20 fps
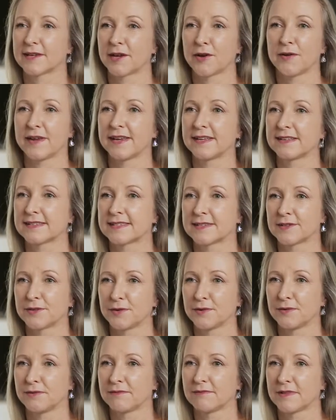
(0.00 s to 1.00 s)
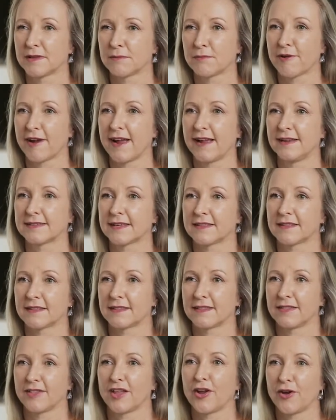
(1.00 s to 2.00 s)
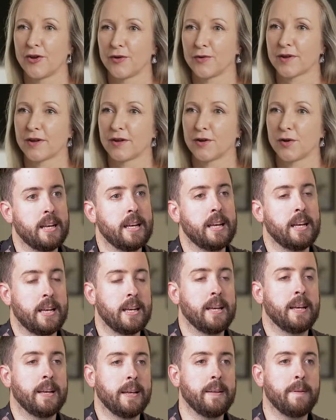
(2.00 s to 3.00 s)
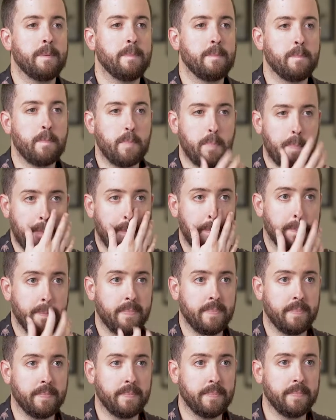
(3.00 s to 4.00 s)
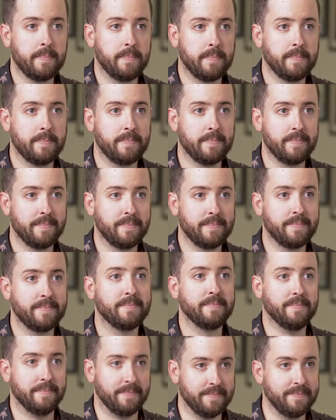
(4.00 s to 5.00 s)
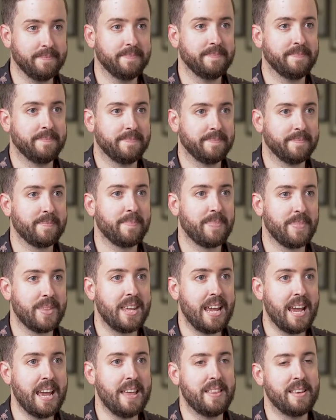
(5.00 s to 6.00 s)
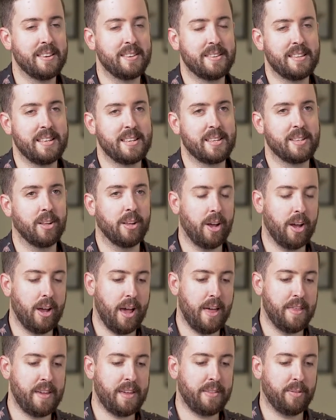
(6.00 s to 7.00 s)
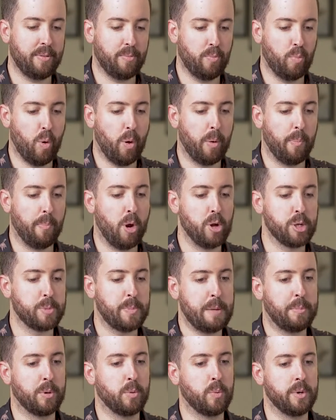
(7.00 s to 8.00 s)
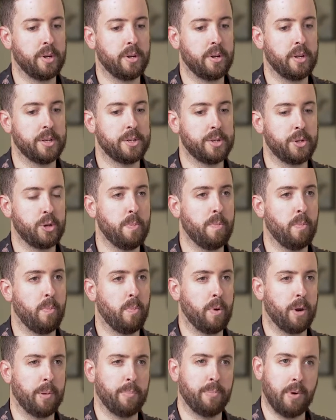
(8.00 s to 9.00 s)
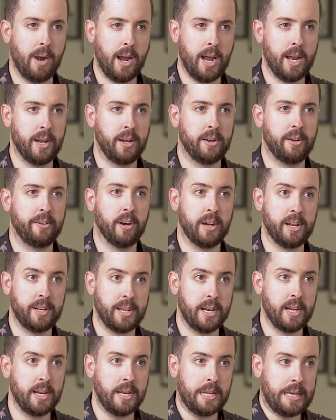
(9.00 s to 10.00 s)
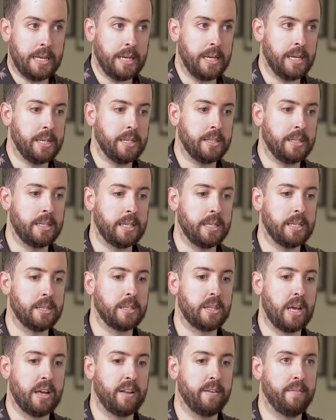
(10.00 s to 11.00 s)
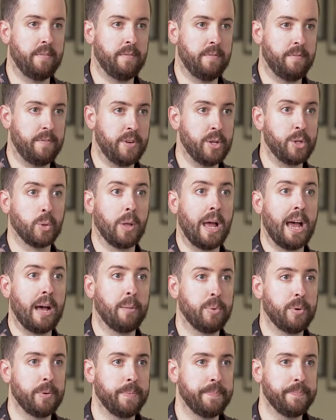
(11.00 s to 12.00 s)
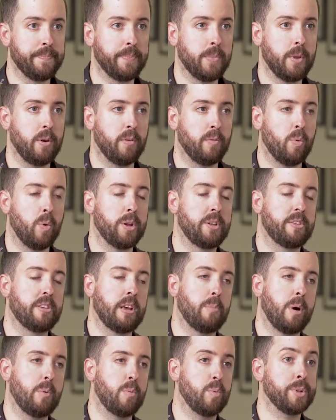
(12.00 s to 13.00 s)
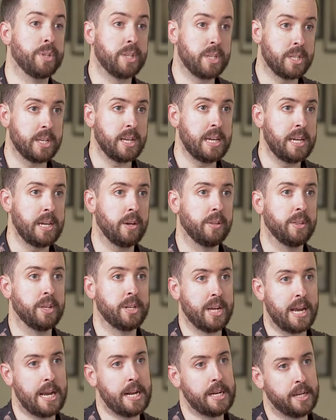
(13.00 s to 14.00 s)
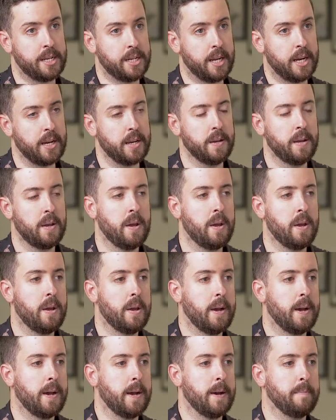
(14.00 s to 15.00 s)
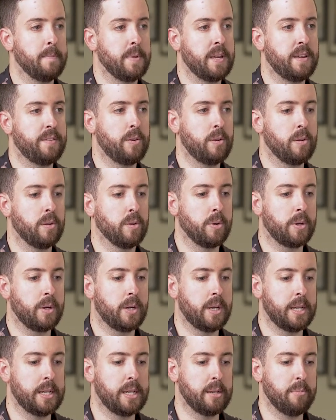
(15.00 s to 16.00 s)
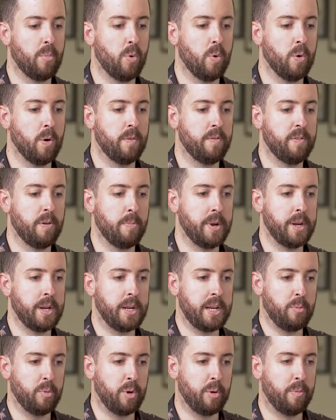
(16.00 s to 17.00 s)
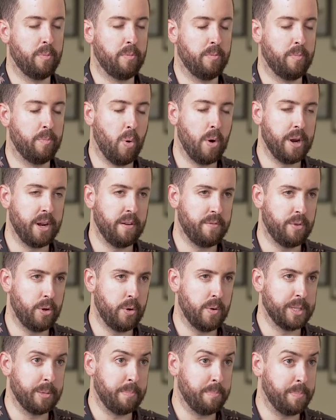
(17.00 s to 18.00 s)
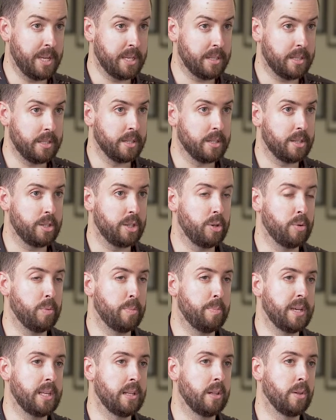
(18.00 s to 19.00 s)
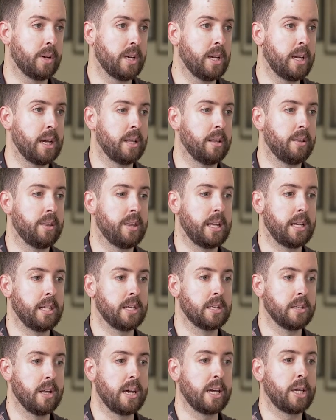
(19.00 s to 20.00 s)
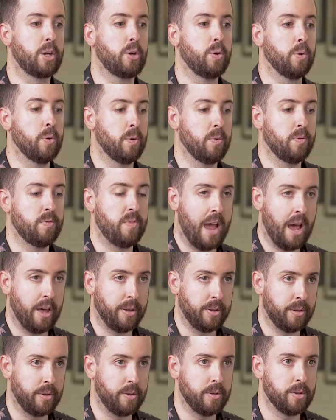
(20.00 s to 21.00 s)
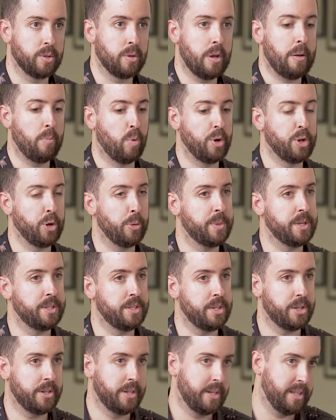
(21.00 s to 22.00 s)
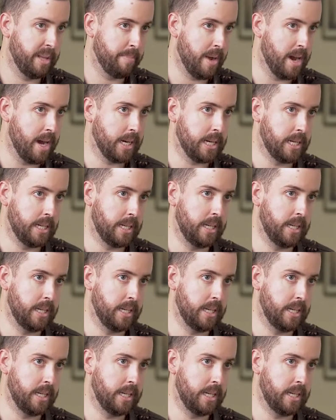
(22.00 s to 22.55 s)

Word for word: go into the brand other than the logo? What, like you've got colors mm-hmm. and... Yeah, there's, there's, I think what most people would assume what a brand identity is, is that visual output of what someone would see on the day-to-day. Um, if you look at it more from an inward point of view as a business, you'll be looking at things like your values, what your position in the market